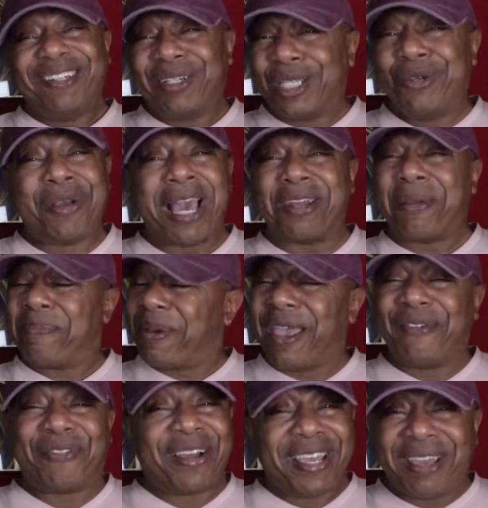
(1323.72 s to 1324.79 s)
where you got to
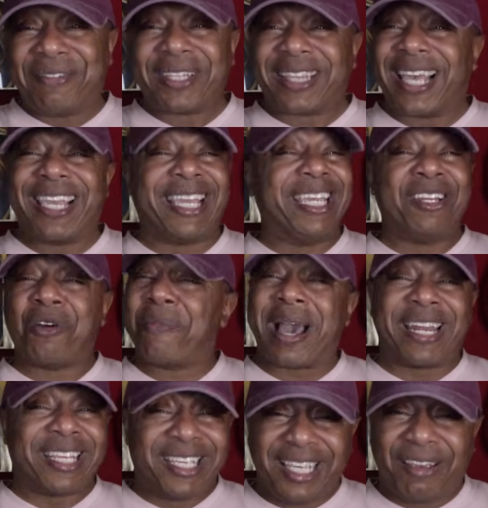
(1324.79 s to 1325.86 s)
pay for everything, ain't
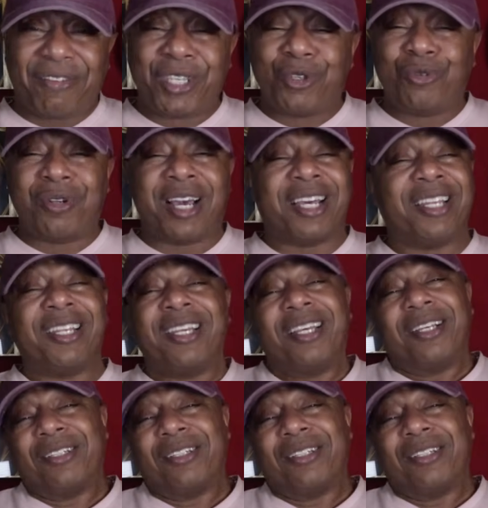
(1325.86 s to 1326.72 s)
nobody giving you nothing.